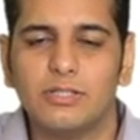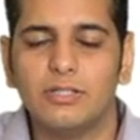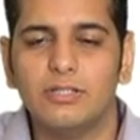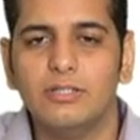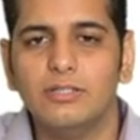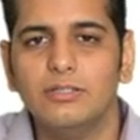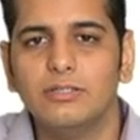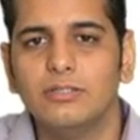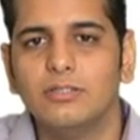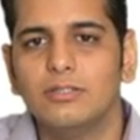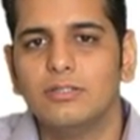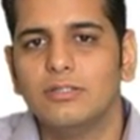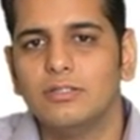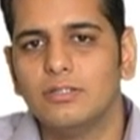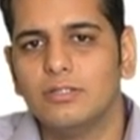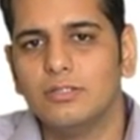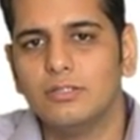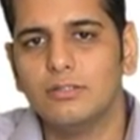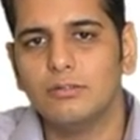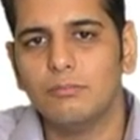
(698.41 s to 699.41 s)
a
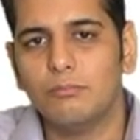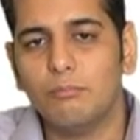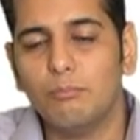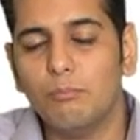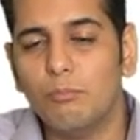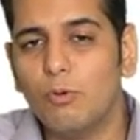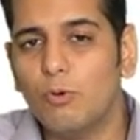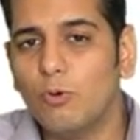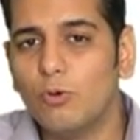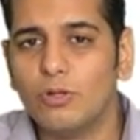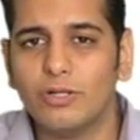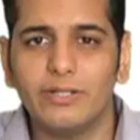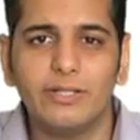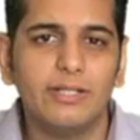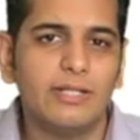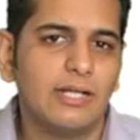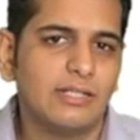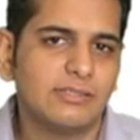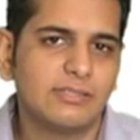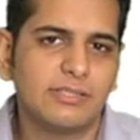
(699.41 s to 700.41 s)
more
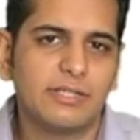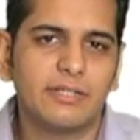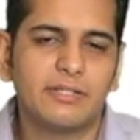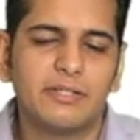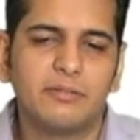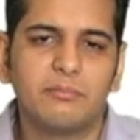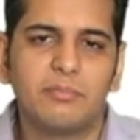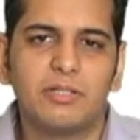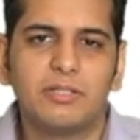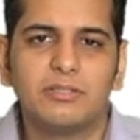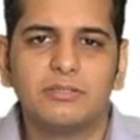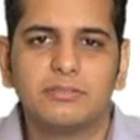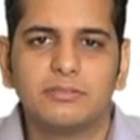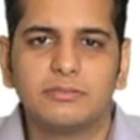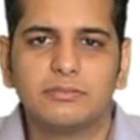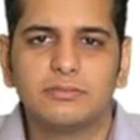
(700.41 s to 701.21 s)
elastic demand,